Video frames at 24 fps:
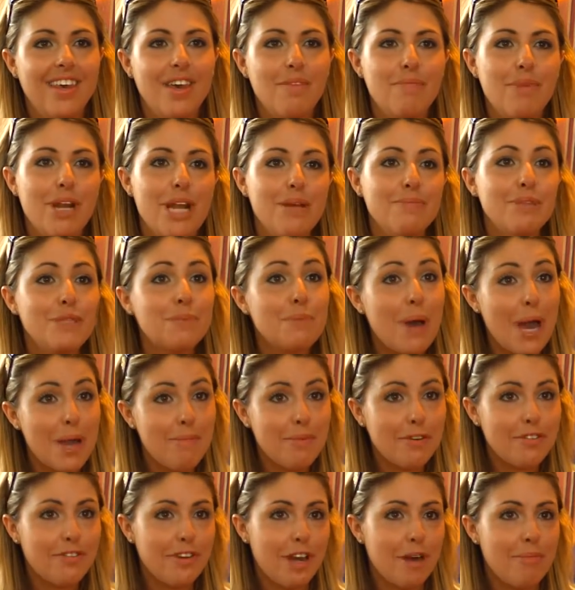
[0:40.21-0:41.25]
My name is
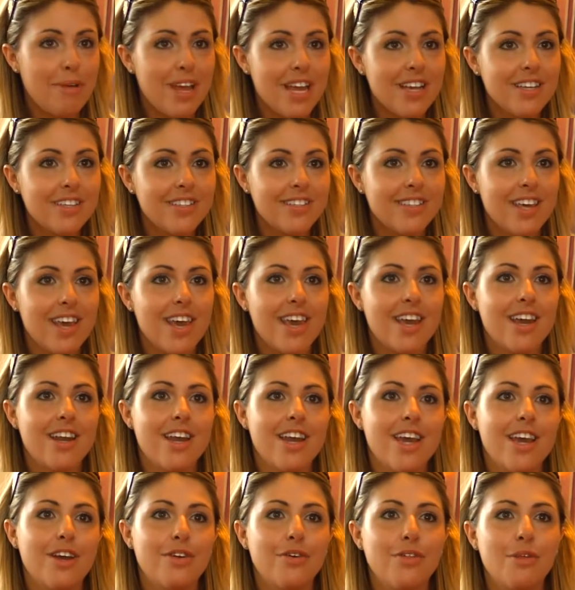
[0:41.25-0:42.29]
Piper Fairbanks, and I
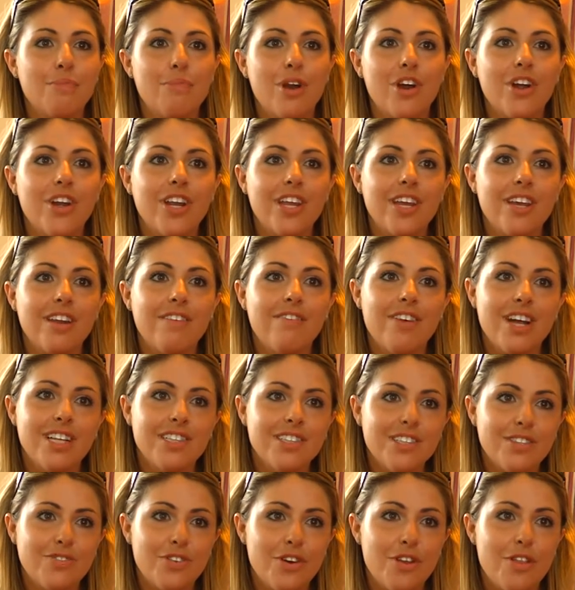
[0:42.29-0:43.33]
handle the marketing and
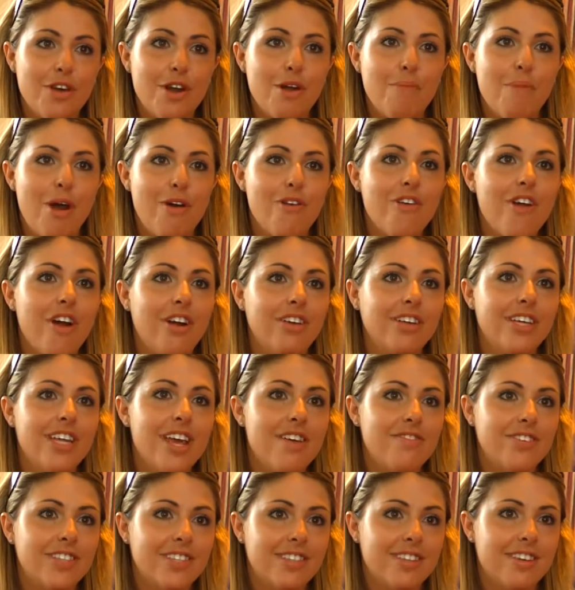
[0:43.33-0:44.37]
events for Thunder Mountain Harley
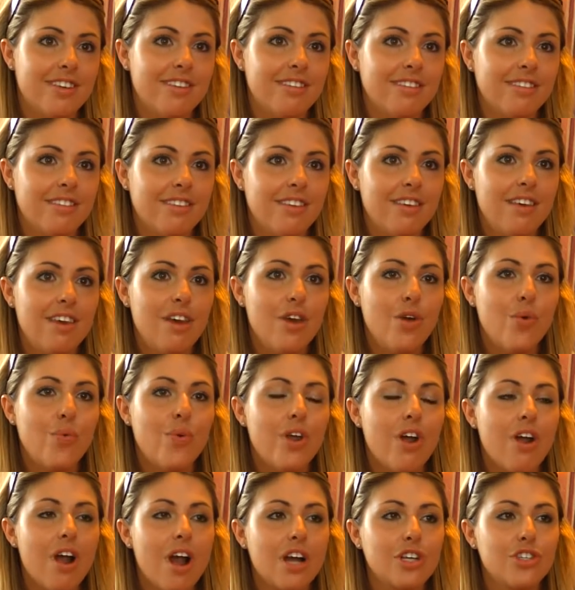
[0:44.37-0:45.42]
Davidson. We
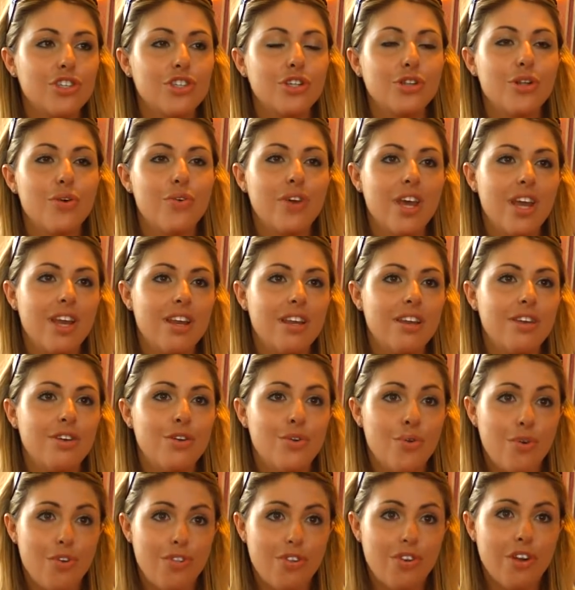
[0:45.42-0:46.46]
are actually located in
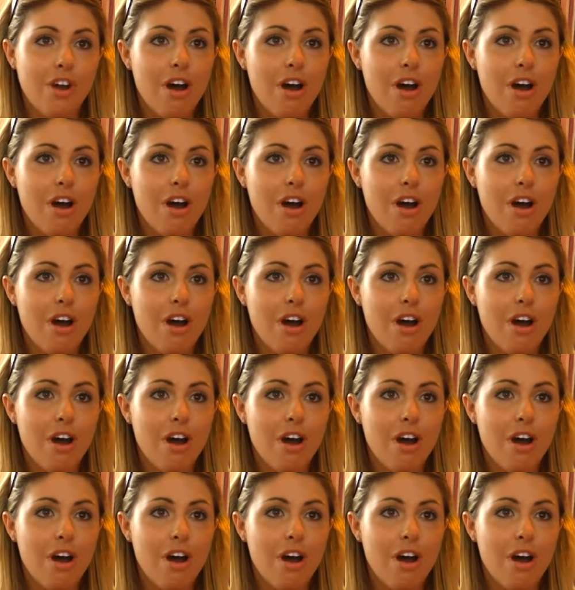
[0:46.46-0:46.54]
northern